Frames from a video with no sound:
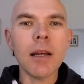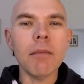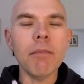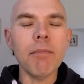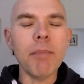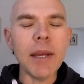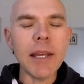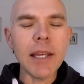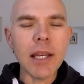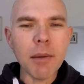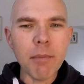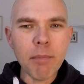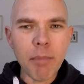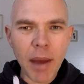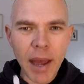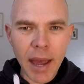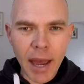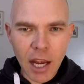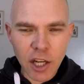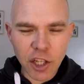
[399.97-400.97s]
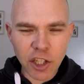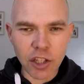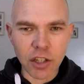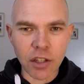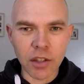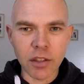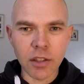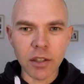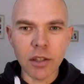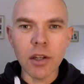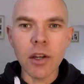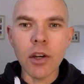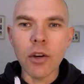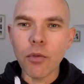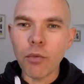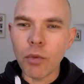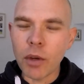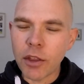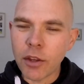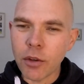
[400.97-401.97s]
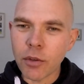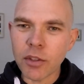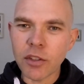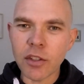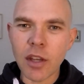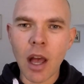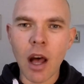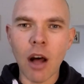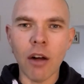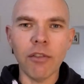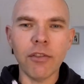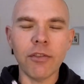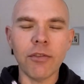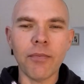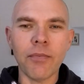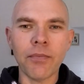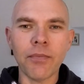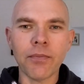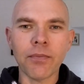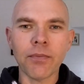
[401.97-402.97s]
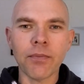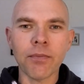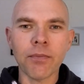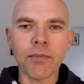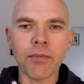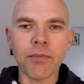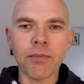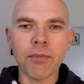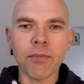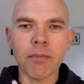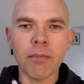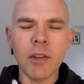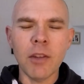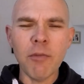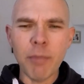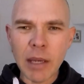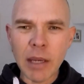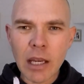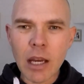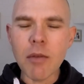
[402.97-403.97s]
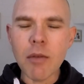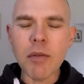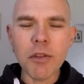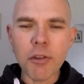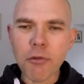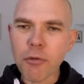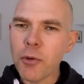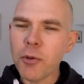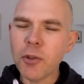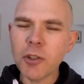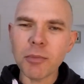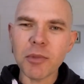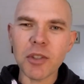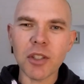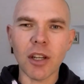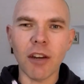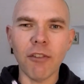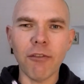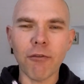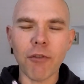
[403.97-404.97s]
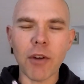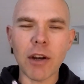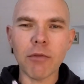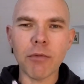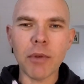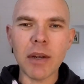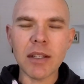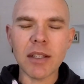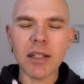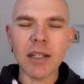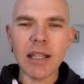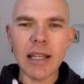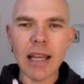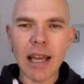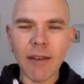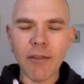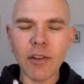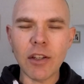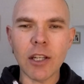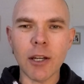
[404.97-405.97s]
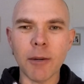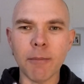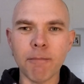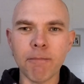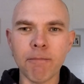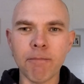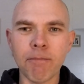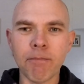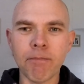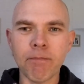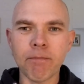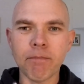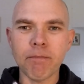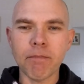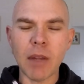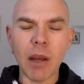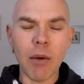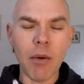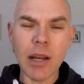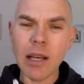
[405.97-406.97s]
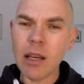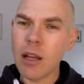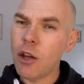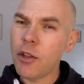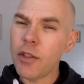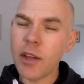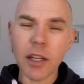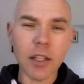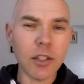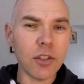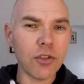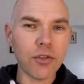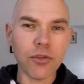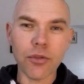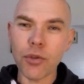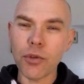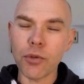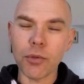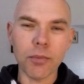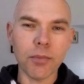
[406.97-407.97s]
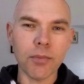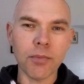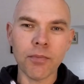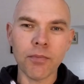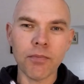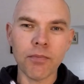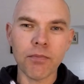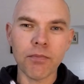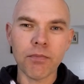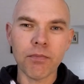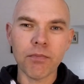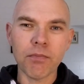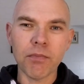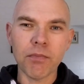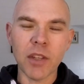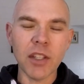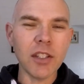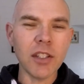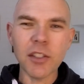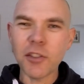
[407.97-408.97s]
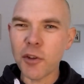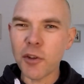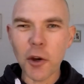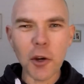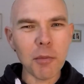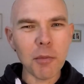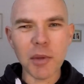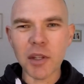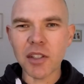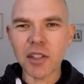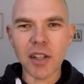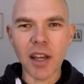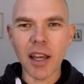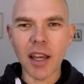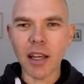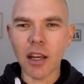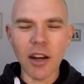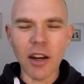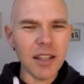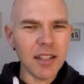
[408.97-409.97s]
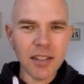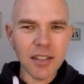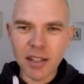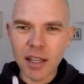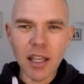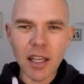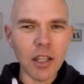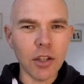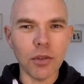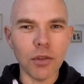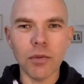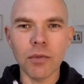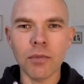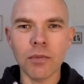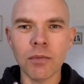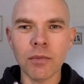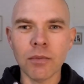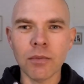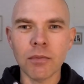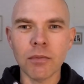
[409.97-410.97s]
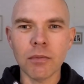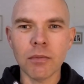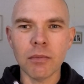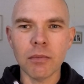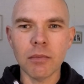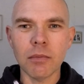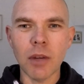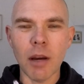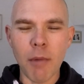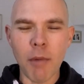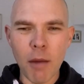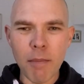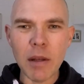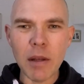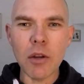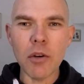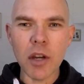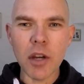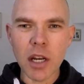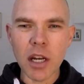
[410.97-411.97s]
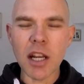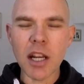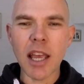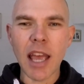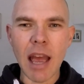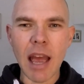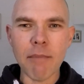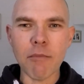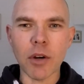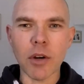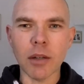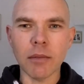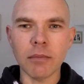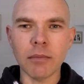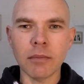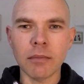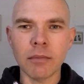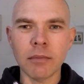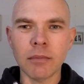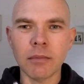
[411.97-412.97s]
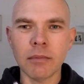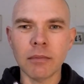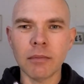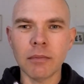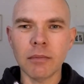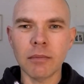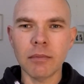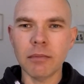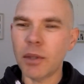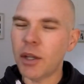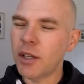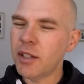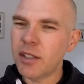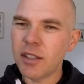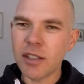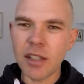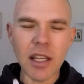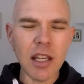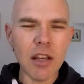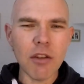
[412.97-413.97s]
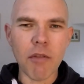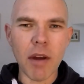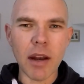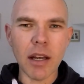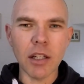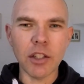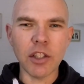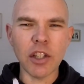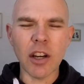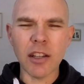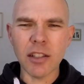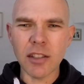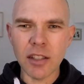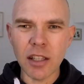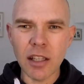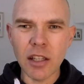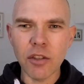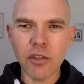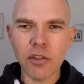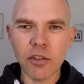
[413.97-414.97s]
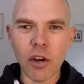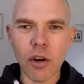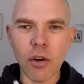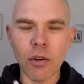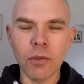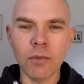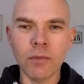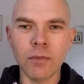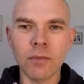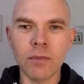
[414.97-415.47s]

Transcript: Be compassionate with yourself. You've been going through some stuff, friend, recently, haven't you? Now I know that it's true. This is not a mistake. I see you. I might be looking at a camera, but I see your energy. I see your soul.